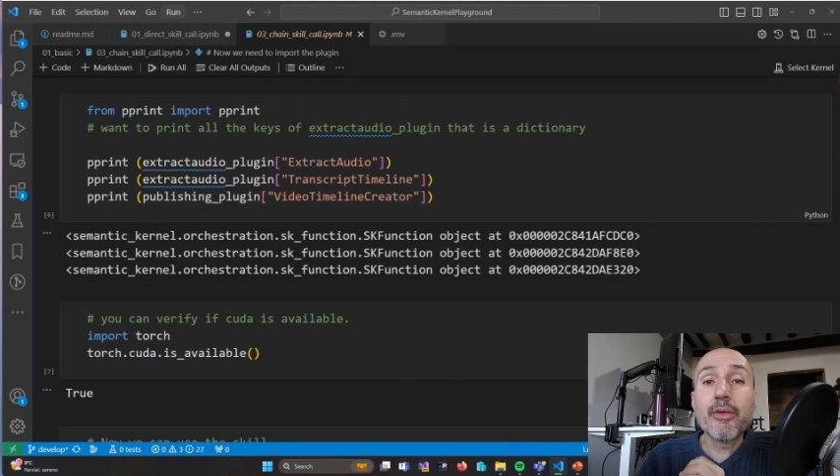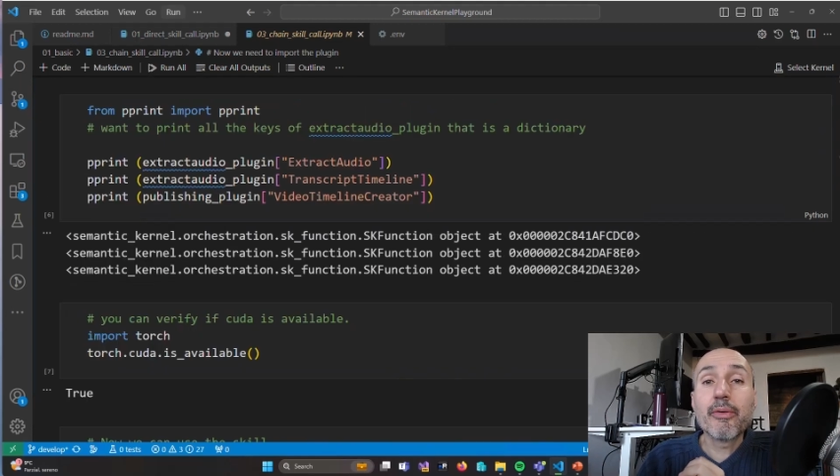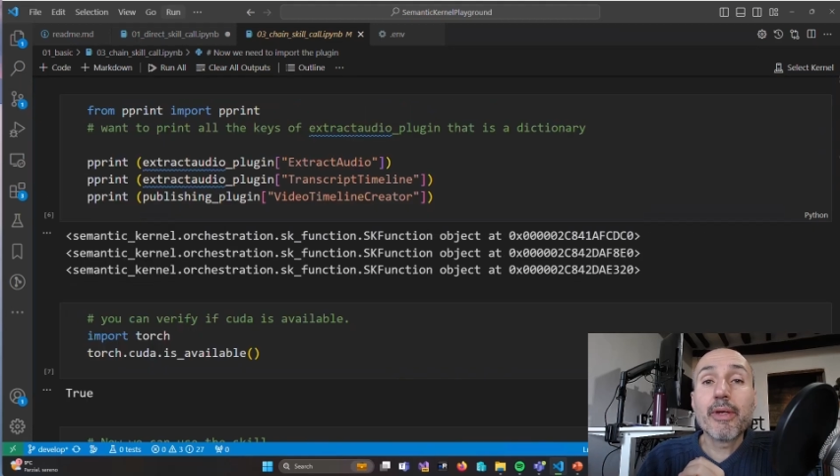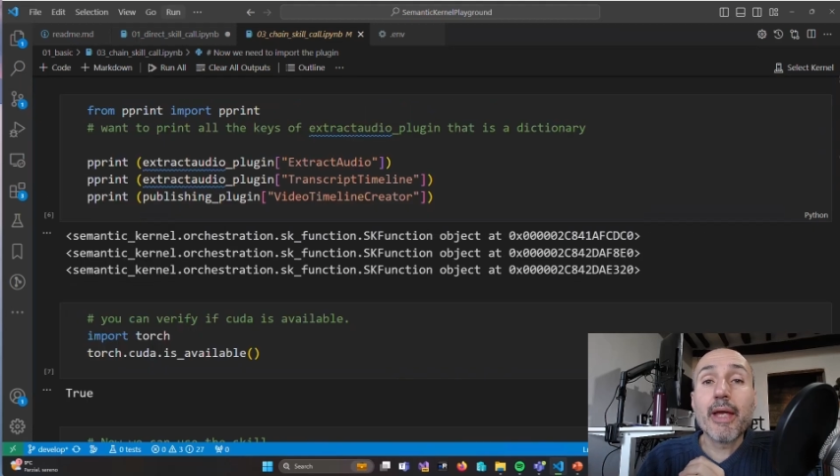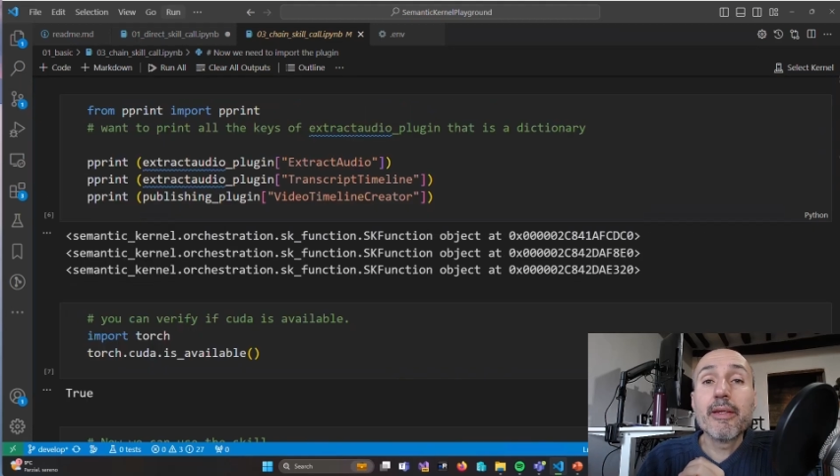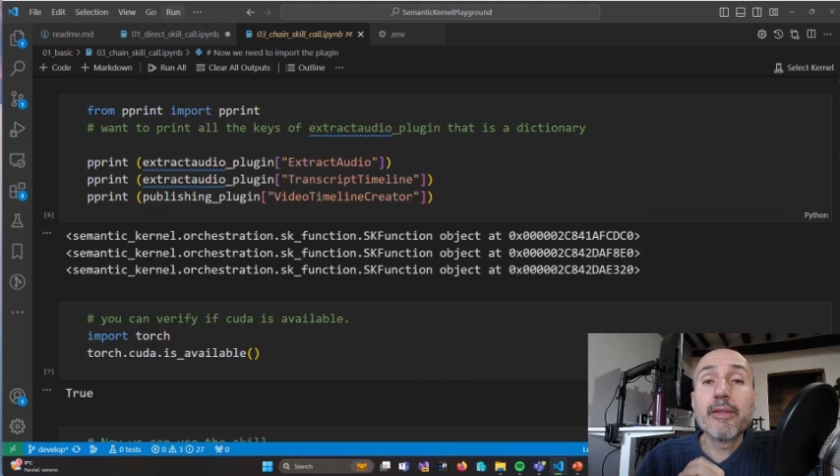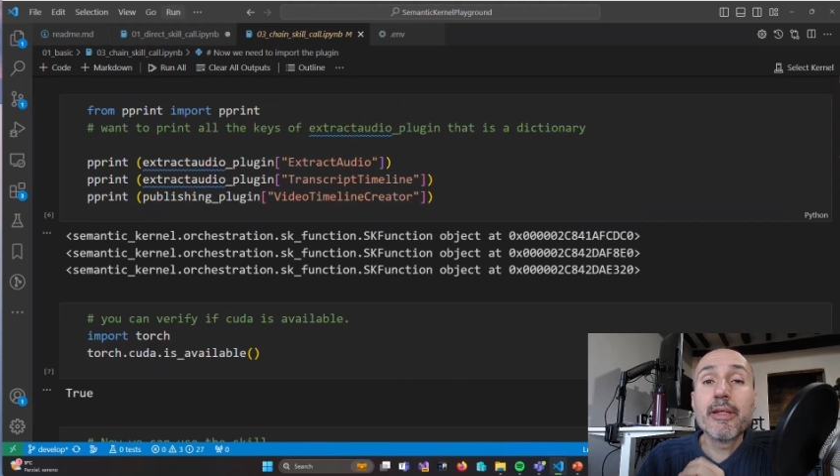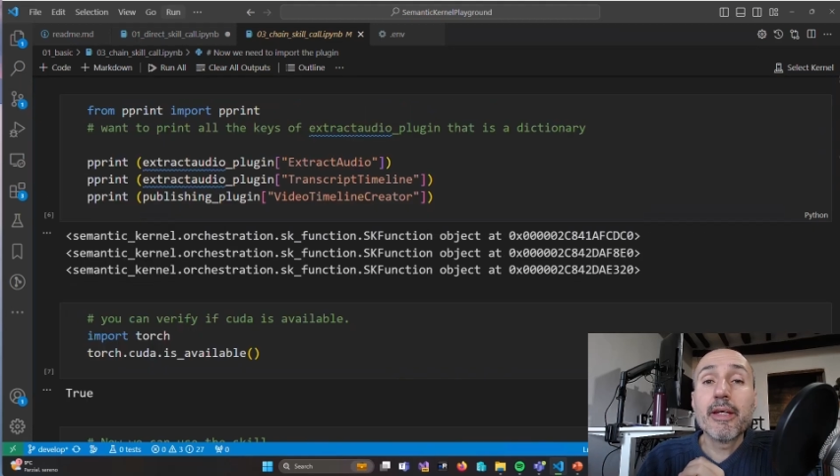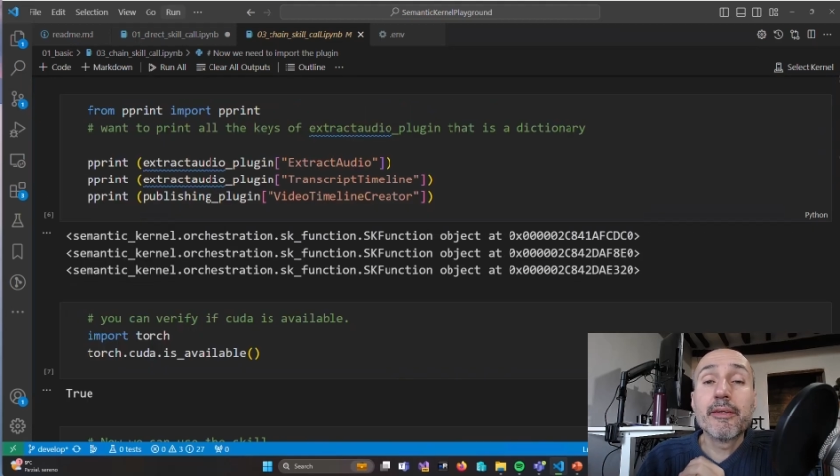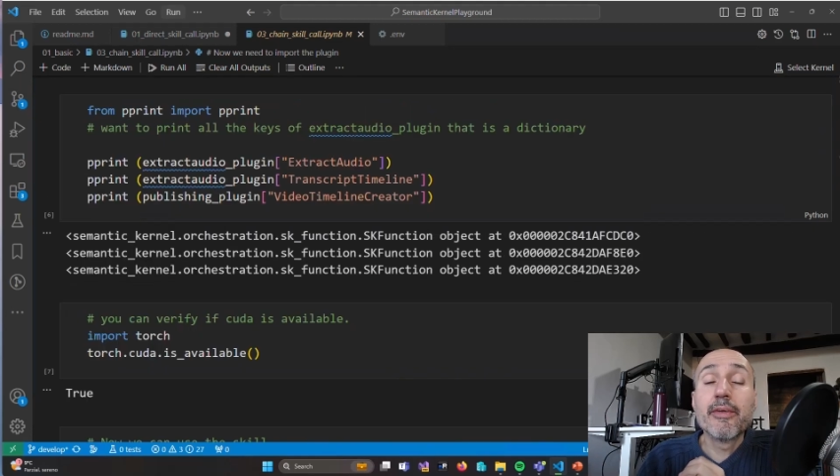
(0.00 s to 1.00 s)
you can
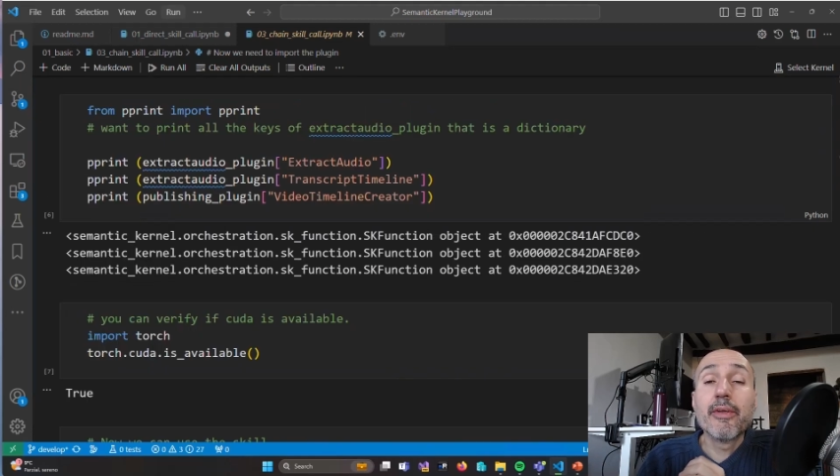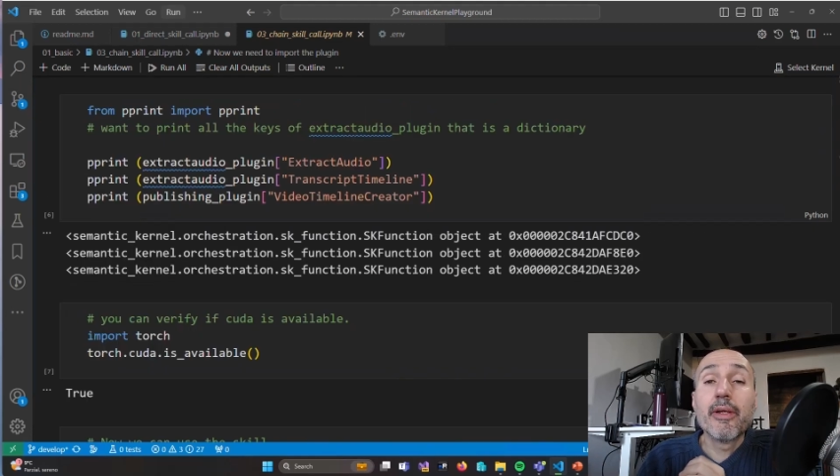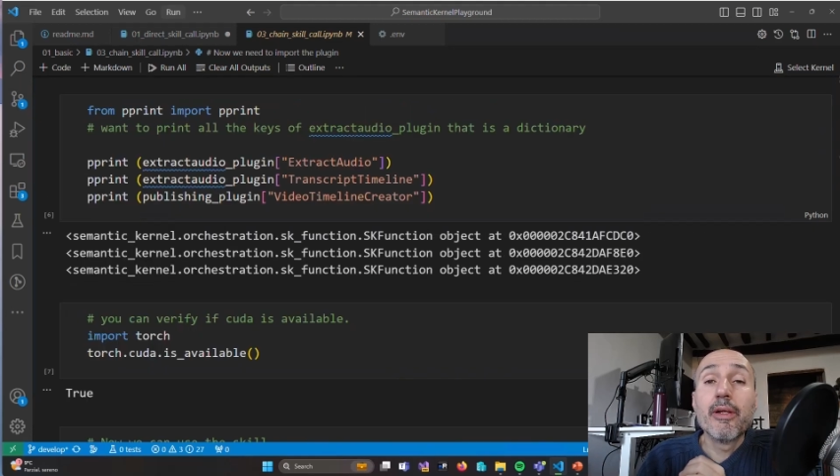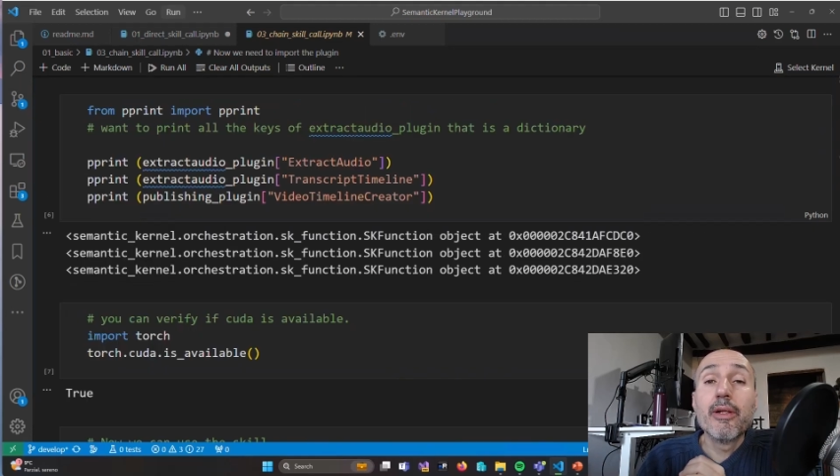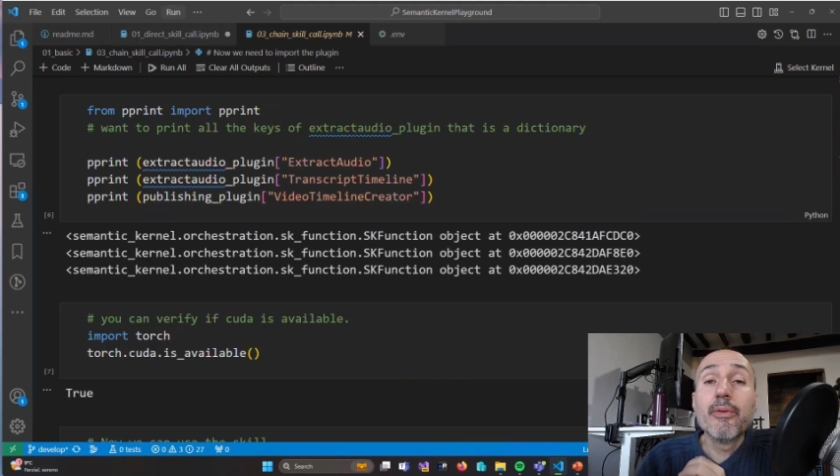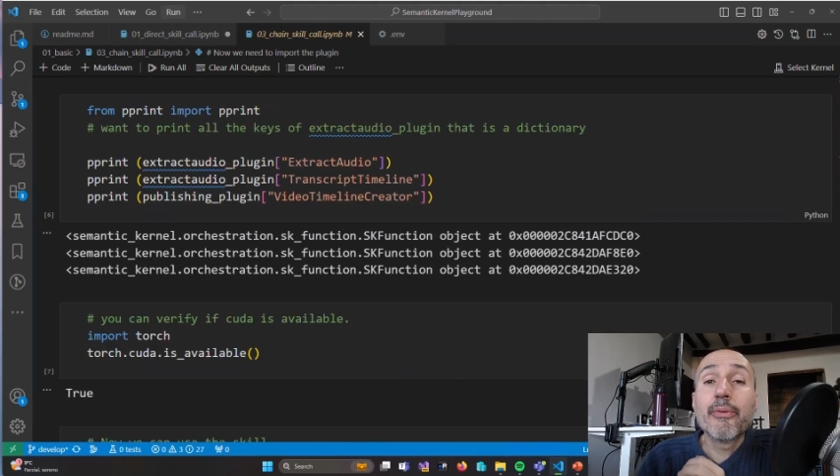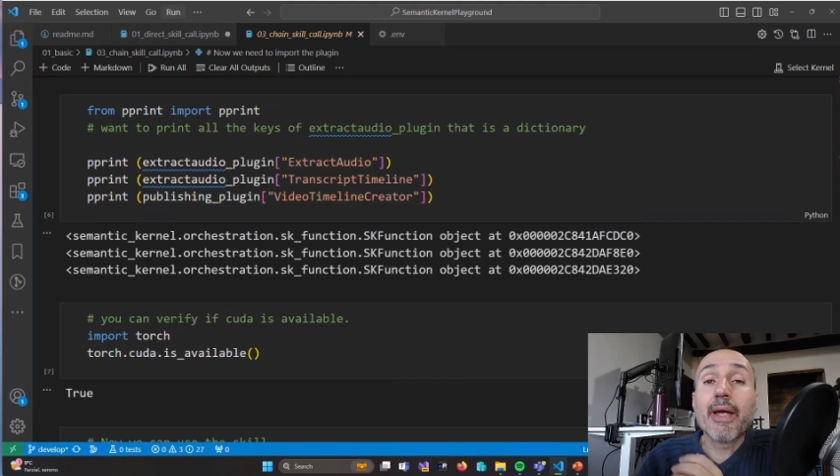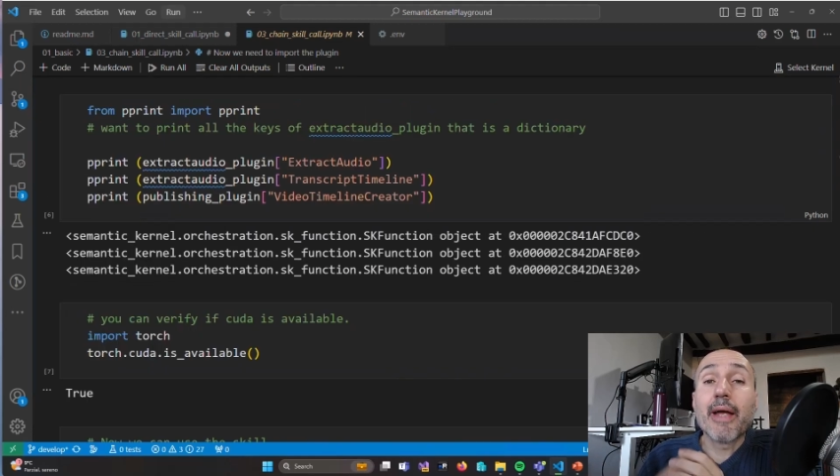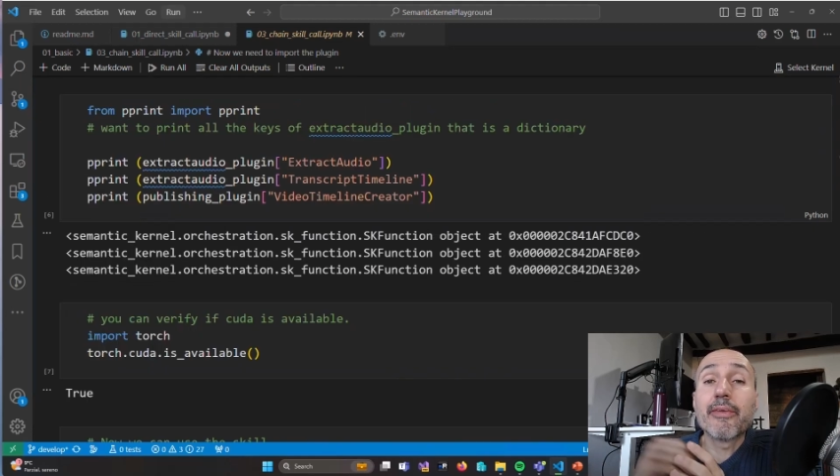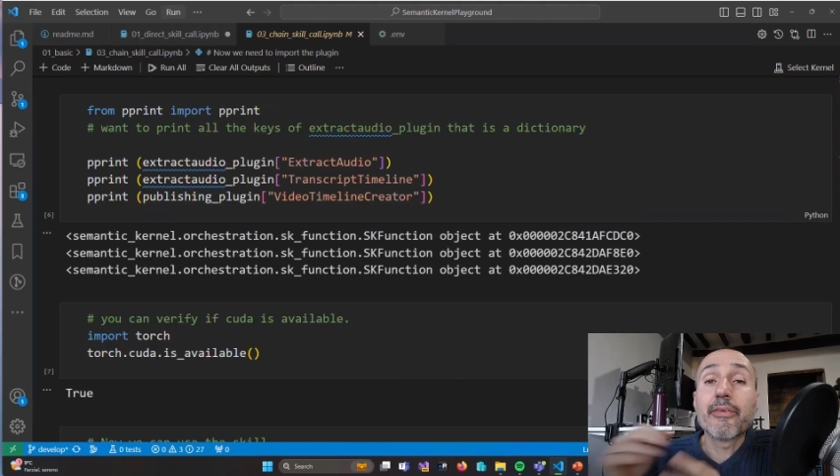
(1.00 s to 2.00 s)
indeed look
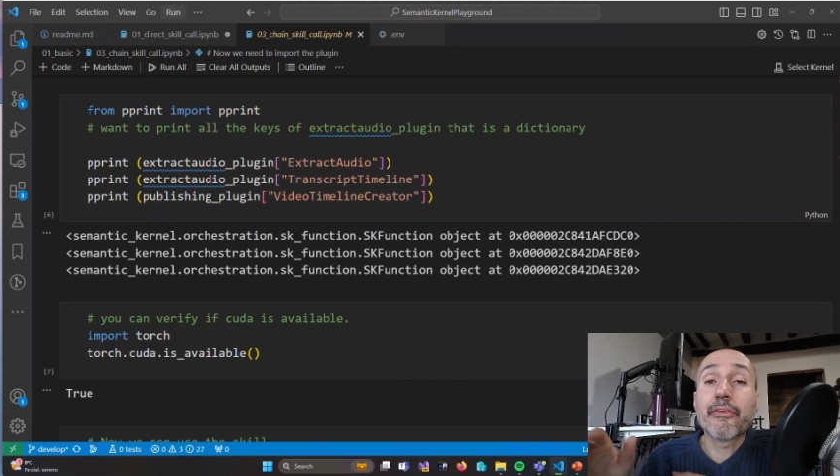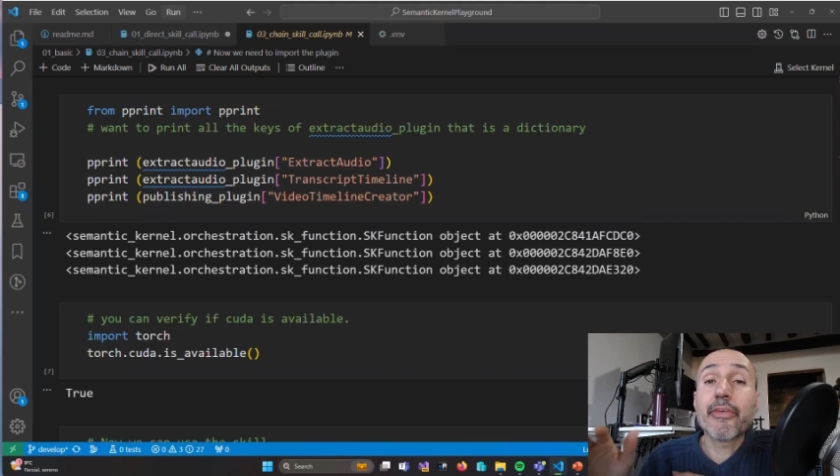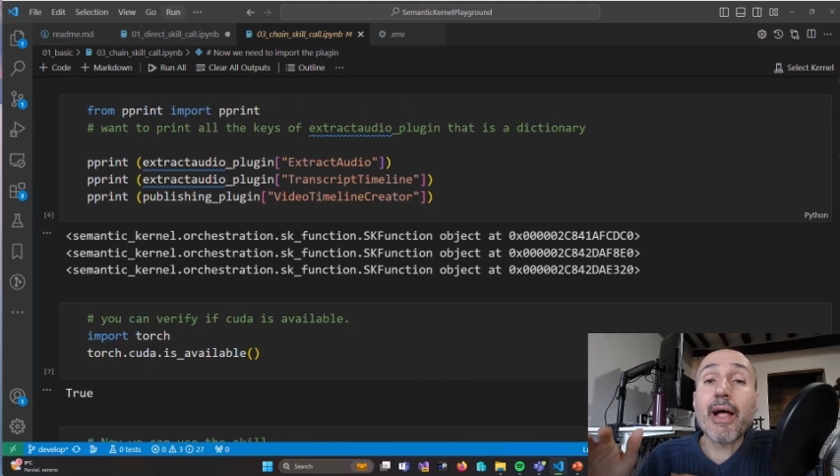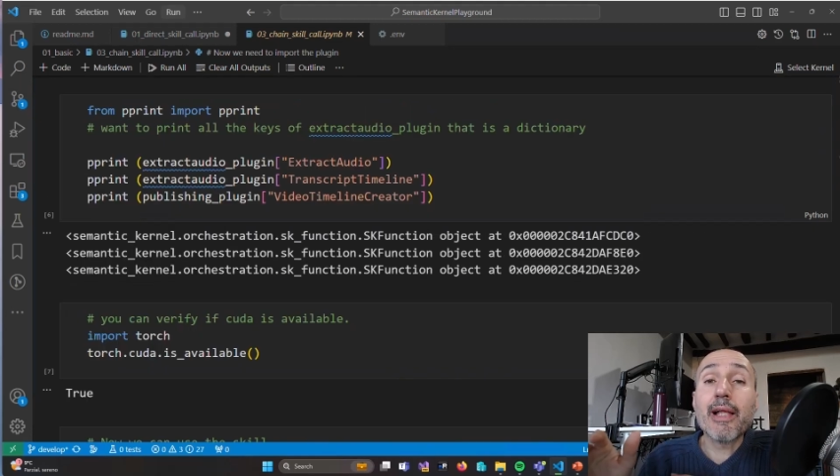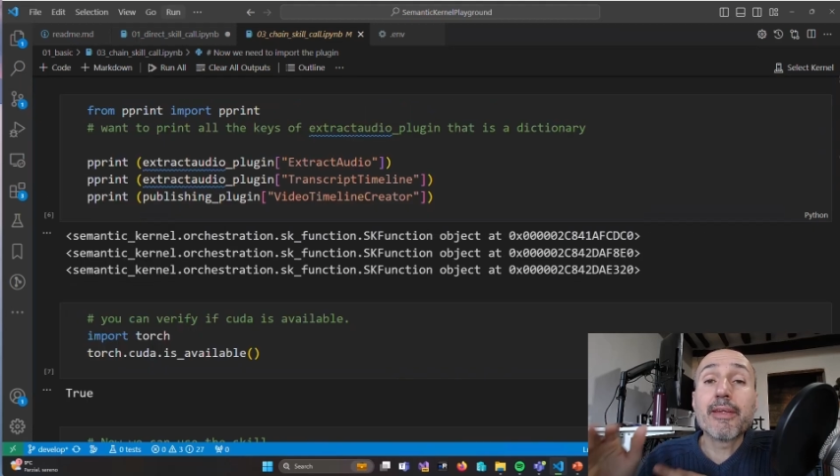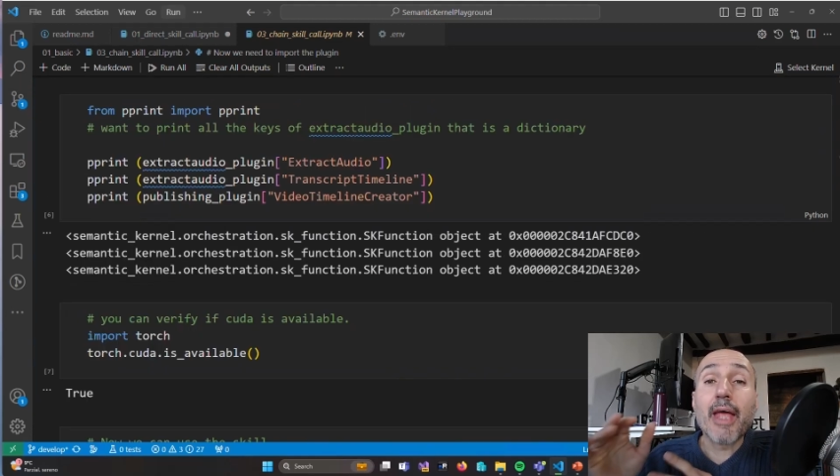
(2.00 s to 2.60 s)
at the result,